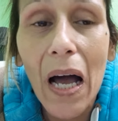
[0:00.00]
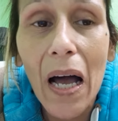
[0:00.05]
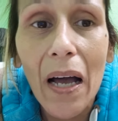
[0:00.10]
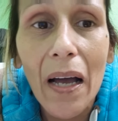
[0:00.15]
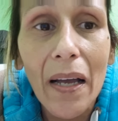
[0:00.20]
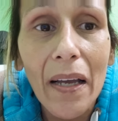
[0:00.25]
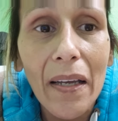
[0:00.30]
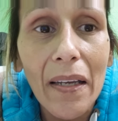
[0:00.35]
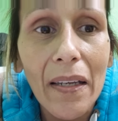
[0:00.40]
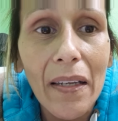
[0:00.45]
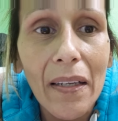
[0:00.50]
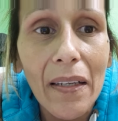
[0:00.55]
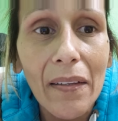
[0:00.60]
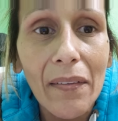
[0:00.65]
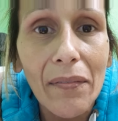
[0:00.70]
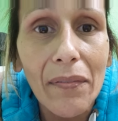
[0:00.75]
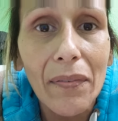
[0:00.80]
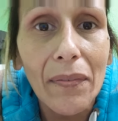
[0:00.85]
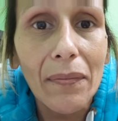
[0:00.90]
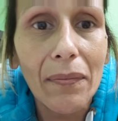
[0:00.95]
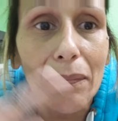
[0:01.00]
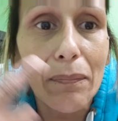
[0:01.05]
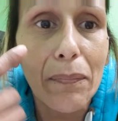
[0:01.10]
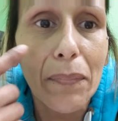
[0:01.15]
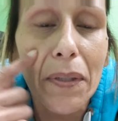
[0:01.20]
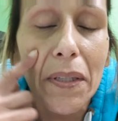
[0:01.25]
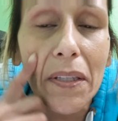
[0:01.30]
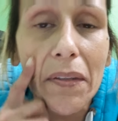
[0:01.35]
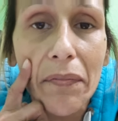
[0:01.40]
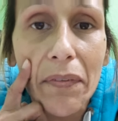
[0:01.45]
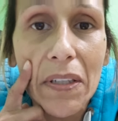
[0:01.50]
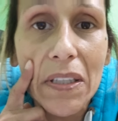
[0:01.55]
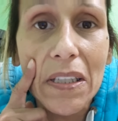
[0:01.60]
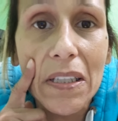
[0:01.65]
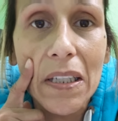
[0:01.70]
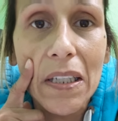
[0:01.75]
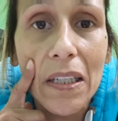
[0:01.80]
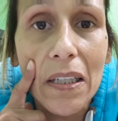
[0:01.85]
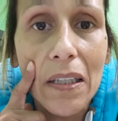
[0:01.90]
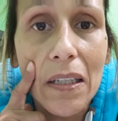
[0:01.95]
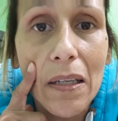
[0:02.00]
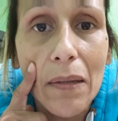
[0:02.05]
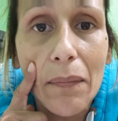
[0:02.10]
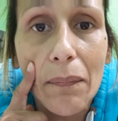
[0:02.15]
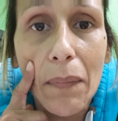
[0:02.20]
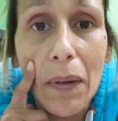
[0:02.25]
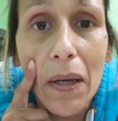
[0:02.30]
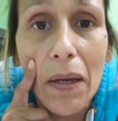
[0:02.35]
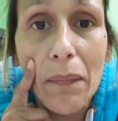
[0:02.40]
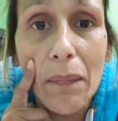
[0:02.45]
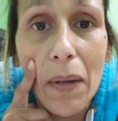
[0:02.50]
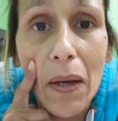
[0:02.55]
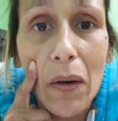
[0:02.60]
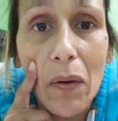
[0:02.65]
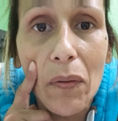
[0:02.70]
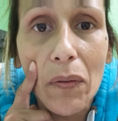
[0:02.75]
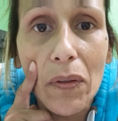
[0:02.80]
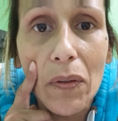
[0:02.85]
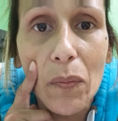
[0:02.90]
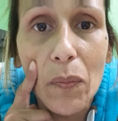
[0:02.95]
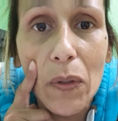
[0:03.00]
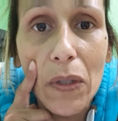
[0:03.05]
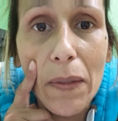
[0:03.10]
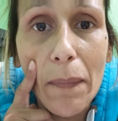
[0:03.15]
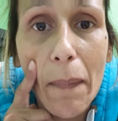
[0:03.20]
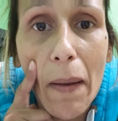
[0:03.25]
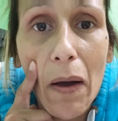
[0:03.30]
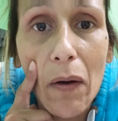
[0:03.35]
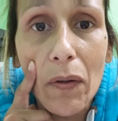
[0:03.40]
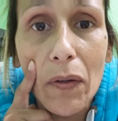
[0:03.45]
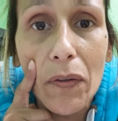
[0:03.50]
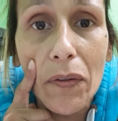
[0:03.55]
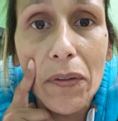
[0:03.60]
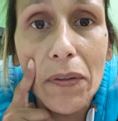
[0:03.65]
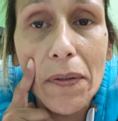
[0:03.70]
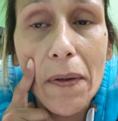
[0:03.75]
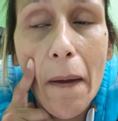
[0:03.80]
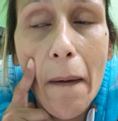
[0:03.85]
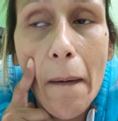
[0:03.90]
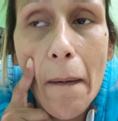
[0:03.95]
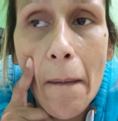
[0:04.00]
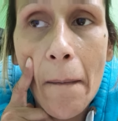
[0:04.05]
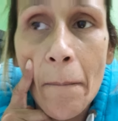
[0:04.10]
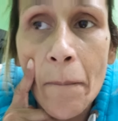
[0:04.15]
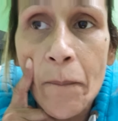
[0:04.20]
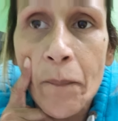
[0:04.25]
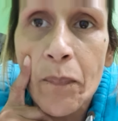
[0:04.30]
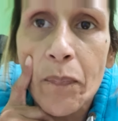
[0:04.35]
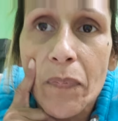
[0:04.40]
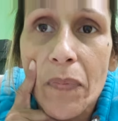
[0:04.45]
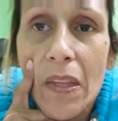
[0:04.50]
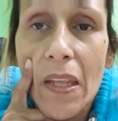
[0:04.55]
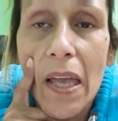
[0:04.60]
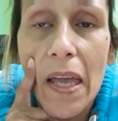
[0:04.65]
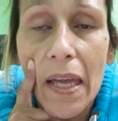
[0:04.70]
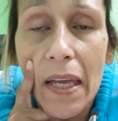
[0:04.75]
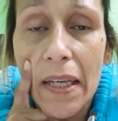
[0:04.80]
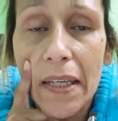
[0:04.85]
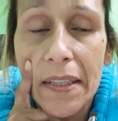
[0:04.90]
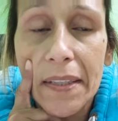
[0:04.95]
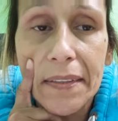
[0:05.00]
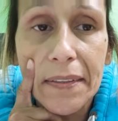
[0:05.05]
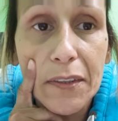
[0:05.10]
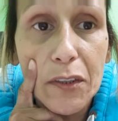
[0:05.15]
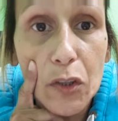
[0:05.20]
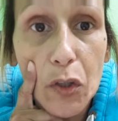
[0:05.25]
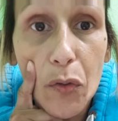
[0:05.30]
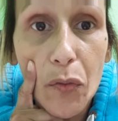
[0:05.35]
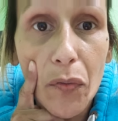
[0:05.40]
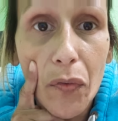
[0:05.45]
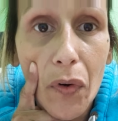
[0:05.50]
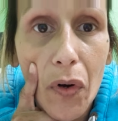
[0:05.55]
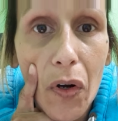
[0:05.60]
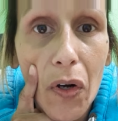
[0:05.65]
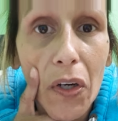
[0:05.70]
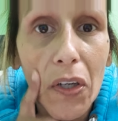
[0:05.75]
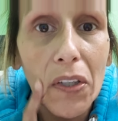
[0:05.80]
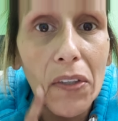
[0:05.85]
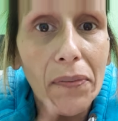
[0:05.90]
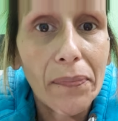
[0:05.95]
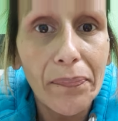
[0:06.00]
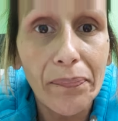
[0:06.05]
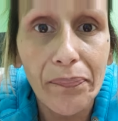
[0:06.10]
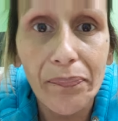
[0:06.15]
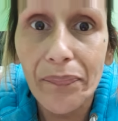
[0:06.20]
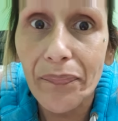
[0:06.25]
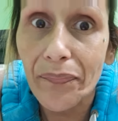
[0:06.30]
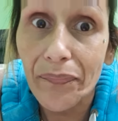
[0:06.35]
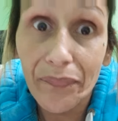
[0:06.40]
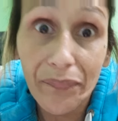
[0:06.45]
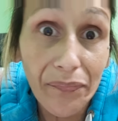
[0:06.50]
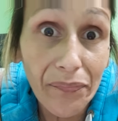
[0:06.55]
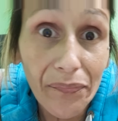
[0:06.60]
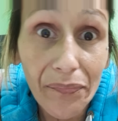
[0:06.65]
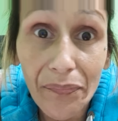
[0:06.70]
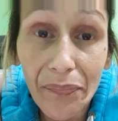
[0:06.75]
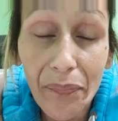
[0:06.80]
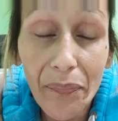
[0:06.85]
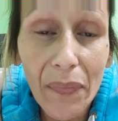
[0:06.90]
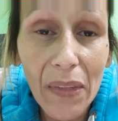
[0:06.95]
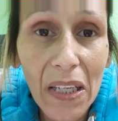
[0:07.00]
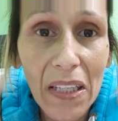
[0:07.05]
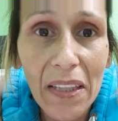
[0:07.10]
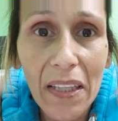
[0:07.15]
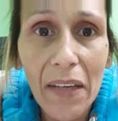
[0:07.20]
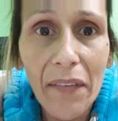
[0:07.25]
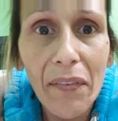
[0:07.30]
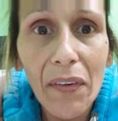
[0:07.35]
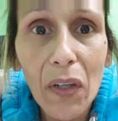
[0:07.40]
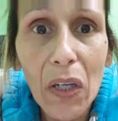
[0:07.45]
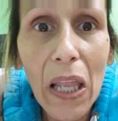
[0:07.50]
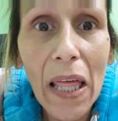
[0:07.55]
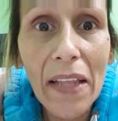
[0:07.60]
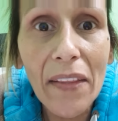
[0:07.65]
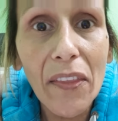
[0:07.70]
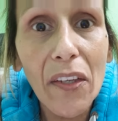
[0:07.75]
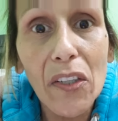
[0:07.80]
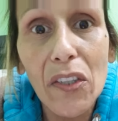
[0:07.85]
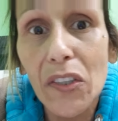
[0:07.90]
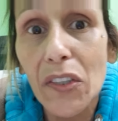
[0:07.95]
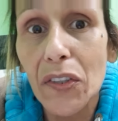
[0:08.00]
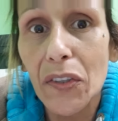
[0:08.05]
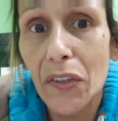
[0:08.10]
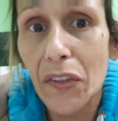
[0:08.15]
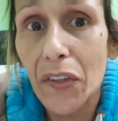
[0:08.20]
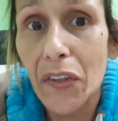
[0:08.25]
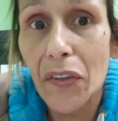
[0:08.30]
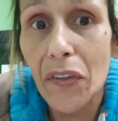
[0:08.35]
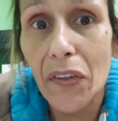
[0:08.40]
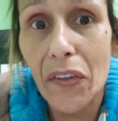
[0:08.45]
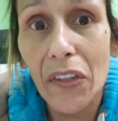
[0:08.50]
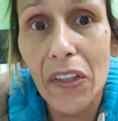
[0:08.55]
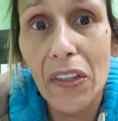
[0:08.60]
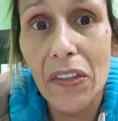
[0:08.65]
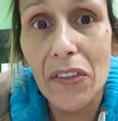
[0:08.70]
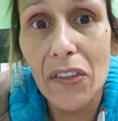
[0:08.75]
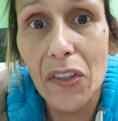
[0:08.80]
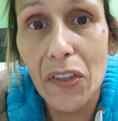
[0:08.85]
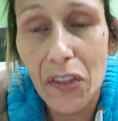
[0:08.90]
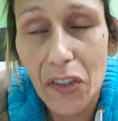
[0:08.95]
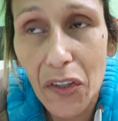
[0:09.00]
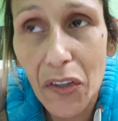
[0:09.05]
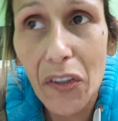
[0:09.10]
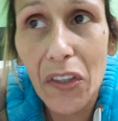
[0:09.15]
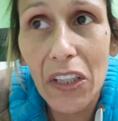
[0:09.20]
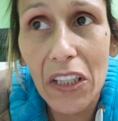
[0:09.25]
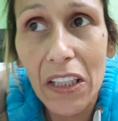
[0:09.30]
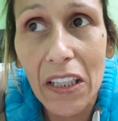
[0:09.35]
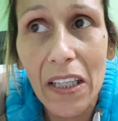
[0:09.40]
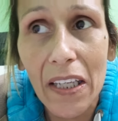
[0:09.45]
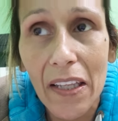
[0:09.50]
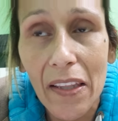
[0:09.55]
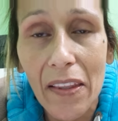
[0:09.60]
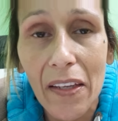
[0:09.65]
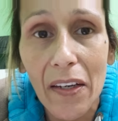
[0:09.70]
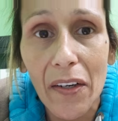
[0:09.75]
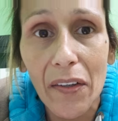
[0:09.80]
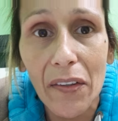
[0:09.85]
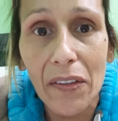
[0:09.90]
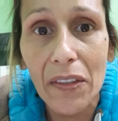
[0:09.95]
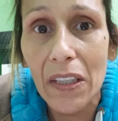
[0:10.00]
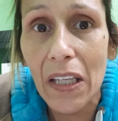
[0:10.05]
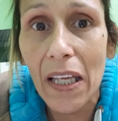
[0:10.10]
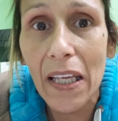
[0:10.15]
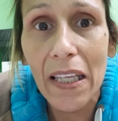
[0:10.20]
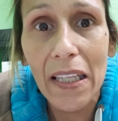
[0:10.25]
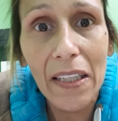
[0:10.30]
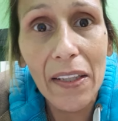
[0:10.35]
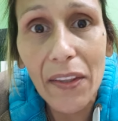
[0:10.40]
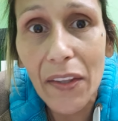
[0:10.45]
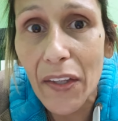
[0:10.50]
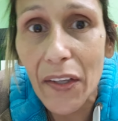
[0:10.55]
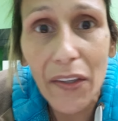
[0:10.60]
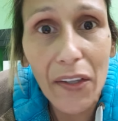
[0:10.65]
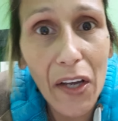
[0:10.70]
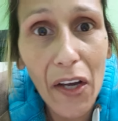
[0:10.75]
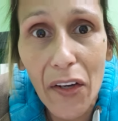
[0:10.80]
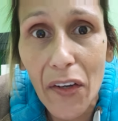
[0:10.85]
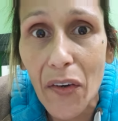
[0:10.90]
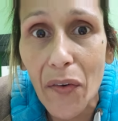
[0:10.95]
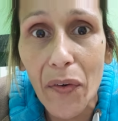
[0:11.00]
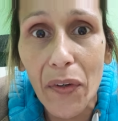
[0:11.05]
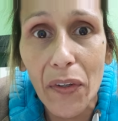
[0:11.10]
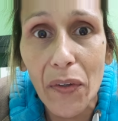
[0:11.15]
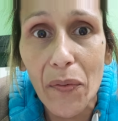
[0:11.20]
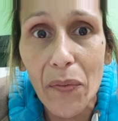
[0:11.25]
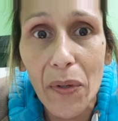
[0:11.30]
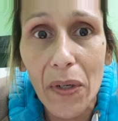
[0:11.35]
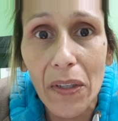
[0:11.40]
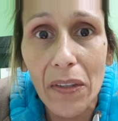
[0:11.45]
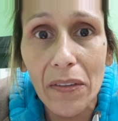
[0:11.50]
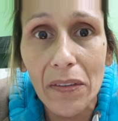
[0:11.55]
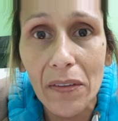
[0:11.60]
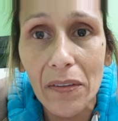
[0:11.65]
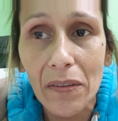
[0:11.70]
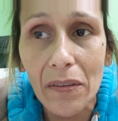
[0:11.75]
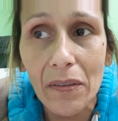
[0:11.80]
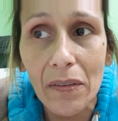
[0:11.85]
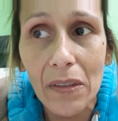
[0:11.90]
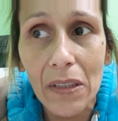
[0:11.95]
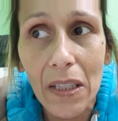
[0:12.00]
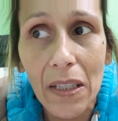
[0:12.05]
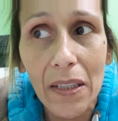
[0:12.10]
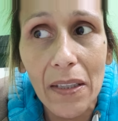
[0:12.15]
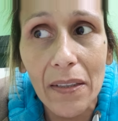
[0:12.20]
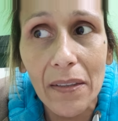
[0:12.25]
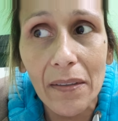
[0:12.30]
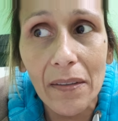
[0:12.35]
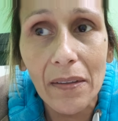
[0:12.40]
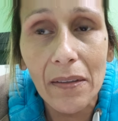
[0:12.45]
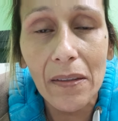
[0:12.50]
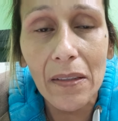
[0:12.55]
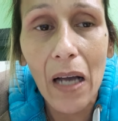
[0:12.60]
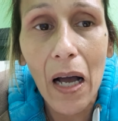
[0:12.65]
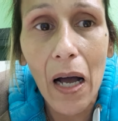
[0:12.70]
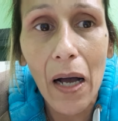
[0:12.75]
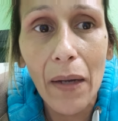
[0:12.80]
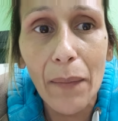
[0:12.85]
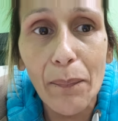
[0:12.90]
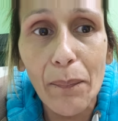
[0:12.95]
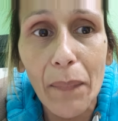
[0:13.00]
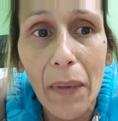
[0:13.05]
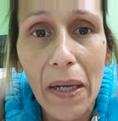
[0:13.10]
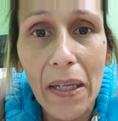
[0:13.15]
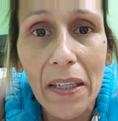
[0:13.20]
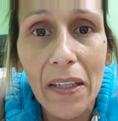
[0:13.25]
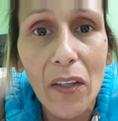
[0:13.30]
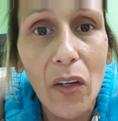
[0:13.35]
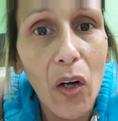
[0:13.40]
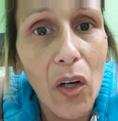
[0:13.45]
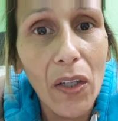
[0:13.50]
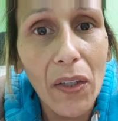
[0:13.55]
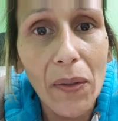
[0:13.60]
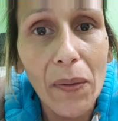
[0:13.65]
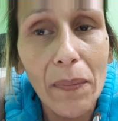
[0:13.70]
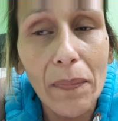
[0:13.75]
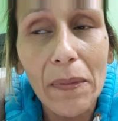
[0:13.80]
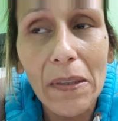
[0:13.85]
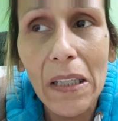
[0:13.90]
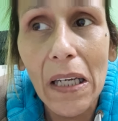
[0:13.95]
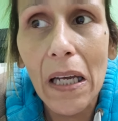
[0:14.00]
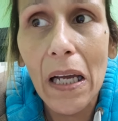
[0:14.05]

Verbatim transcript: I put the Fixodent in my mouth with the powder, and so far, they feel like they're secure, securely in there. Like they're not going nowhere. Like I'm biting on them.